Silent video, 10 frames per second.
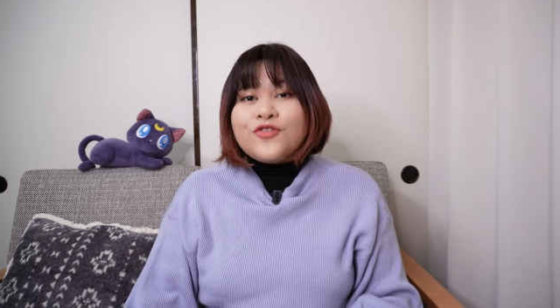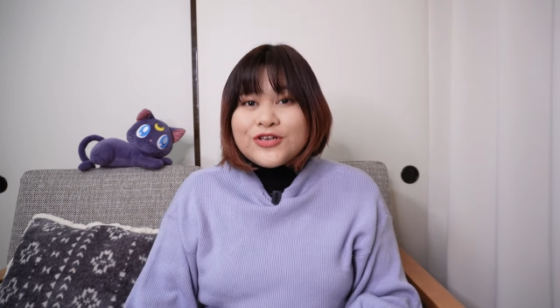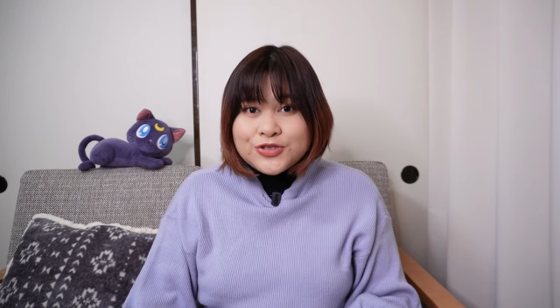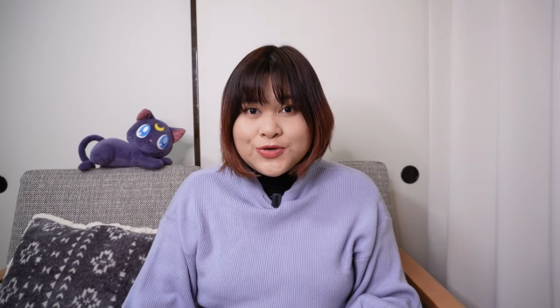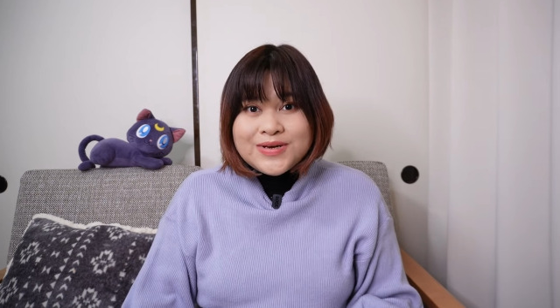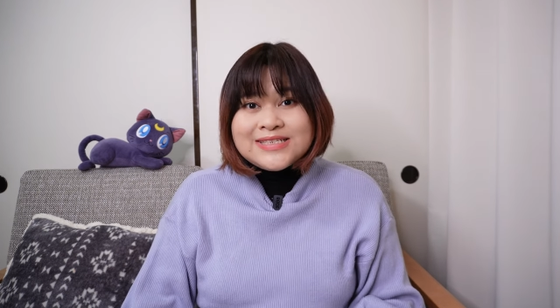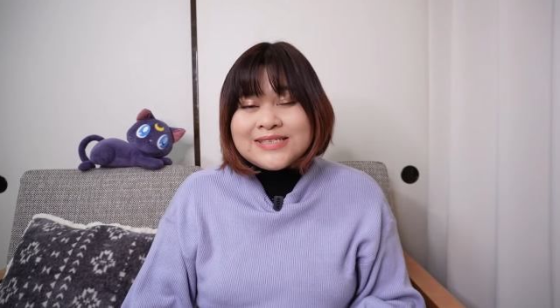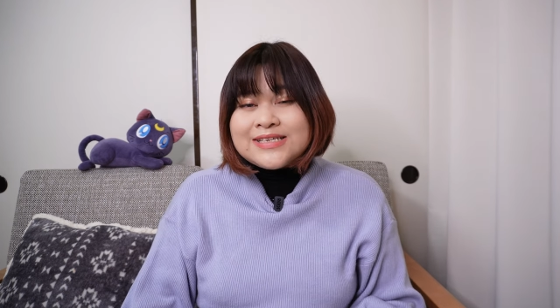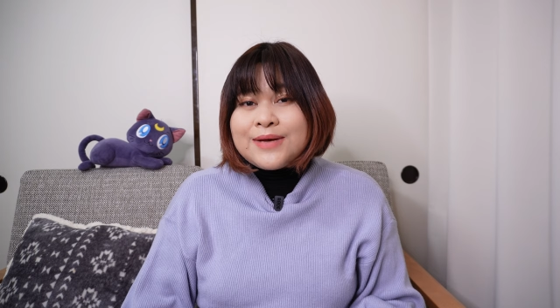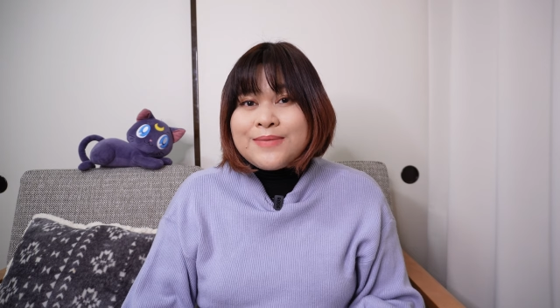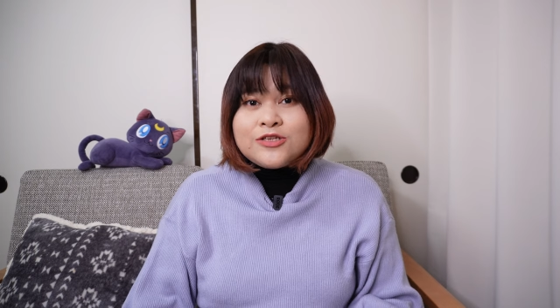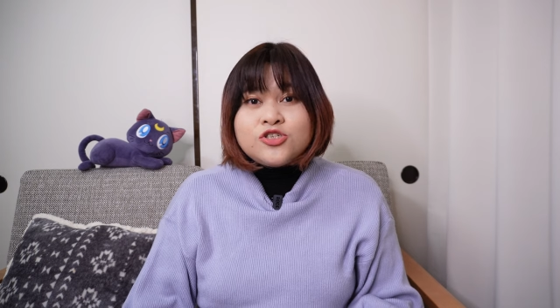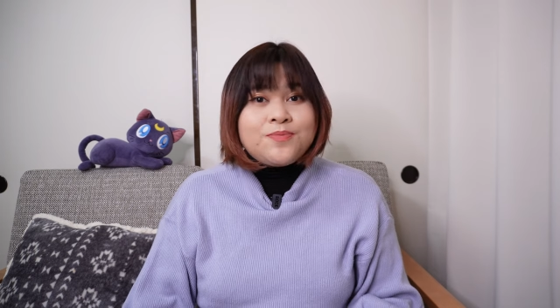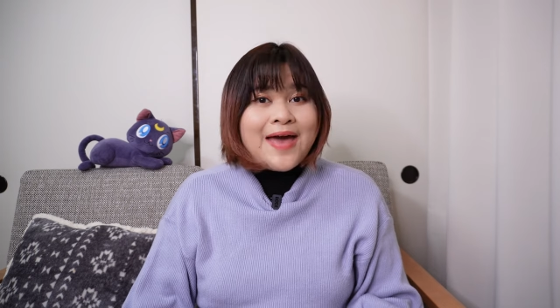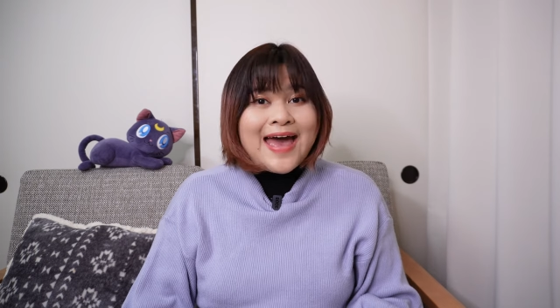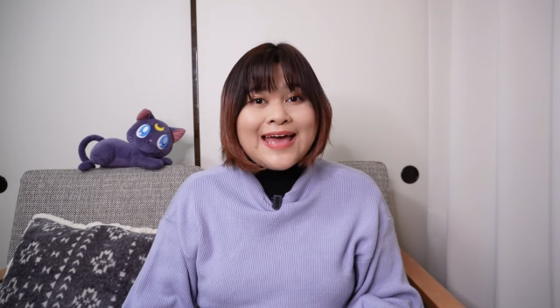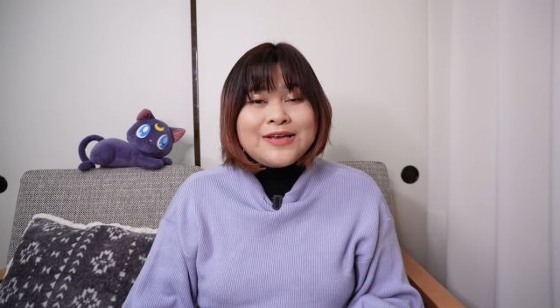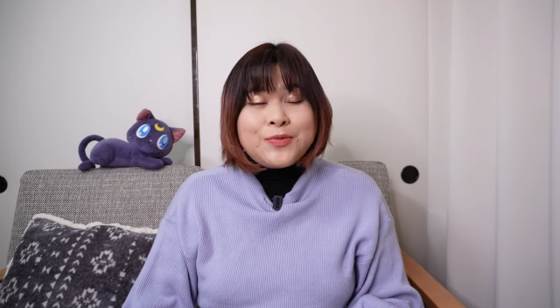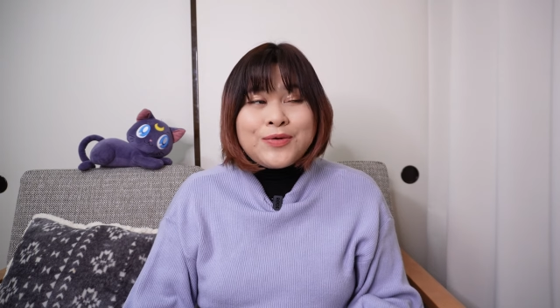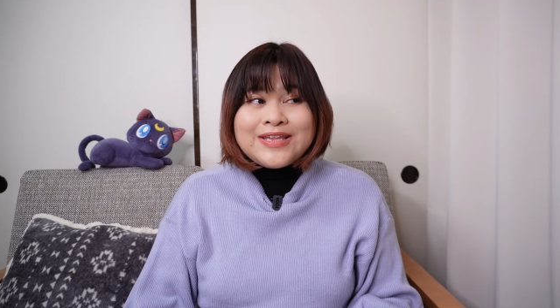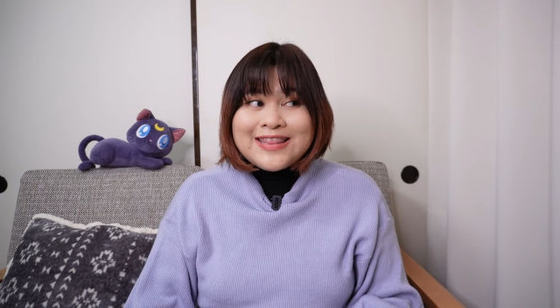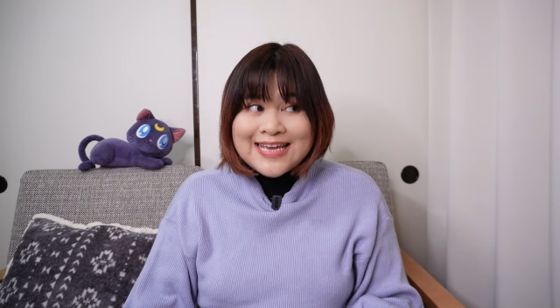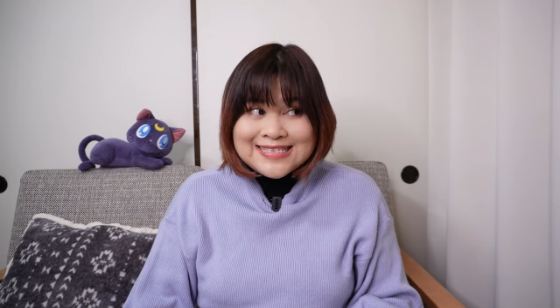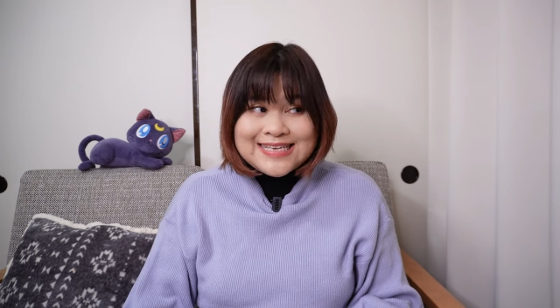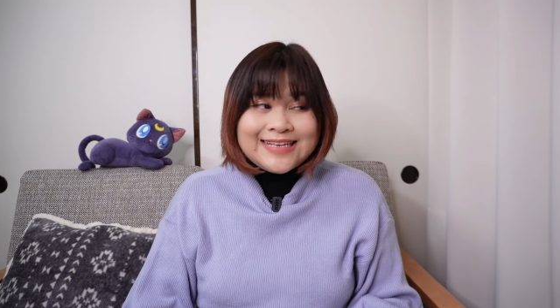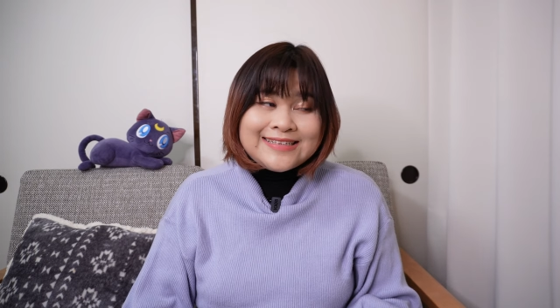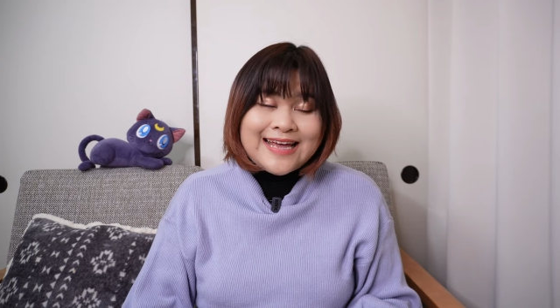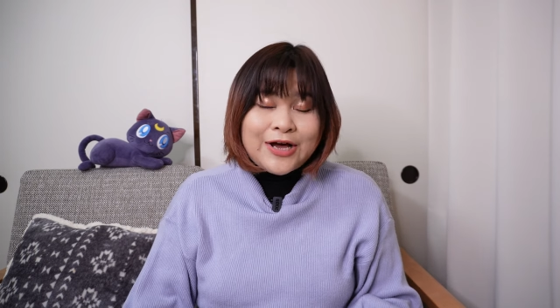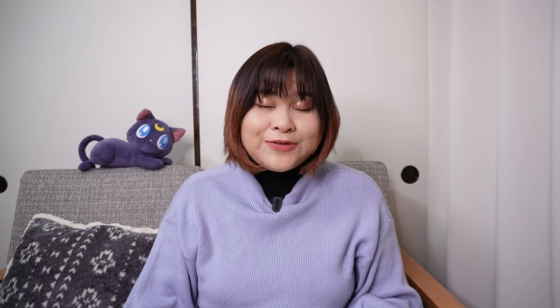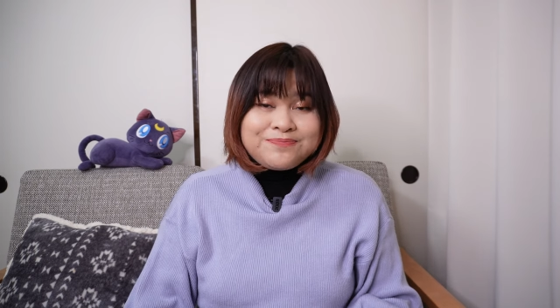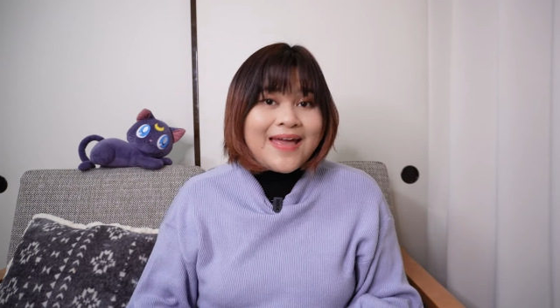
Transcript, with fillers: For tourists coming to Japan, when things settle down,